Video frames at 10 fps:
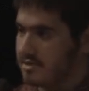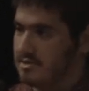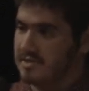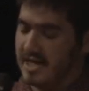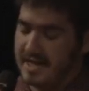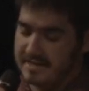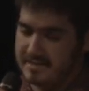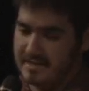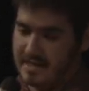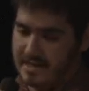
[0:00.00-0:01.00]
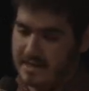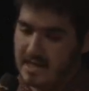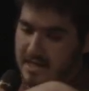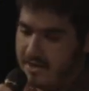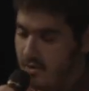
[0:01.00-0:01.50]
So you tax, say,
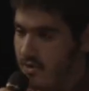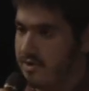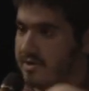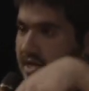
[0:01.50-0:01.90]
an oil